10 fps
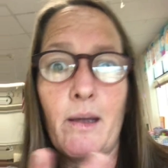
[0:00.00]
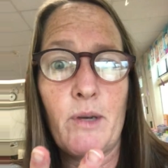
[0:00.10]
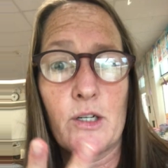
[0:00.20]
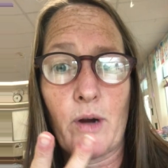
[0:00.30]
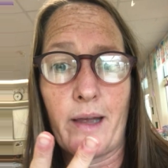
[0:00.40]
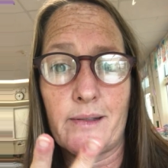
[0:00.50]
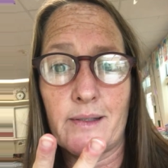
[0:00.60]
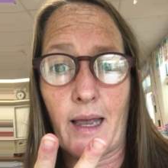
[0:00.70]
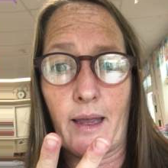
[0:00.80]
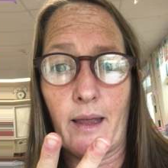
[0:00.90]
I'm going to try a
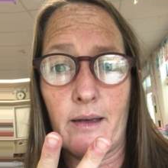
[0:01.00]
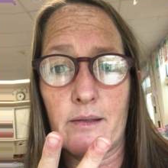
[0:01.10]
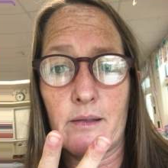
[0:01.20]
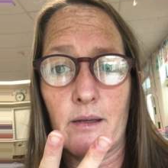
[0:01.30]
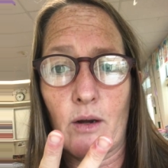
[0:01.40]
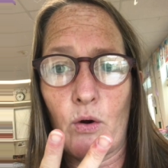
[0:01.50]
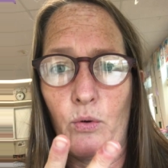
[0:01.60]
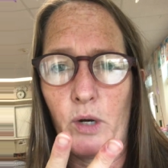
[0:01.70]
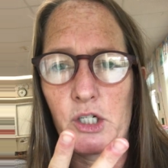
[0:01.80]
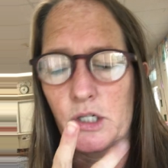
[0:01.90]
second
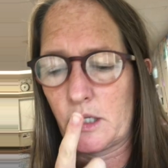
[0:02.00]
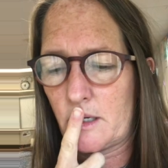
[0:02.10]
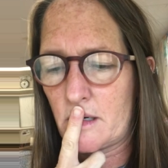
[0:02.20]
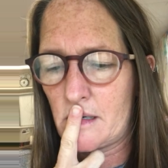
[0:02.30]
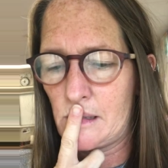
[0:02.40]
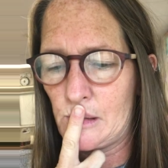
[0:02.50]
question.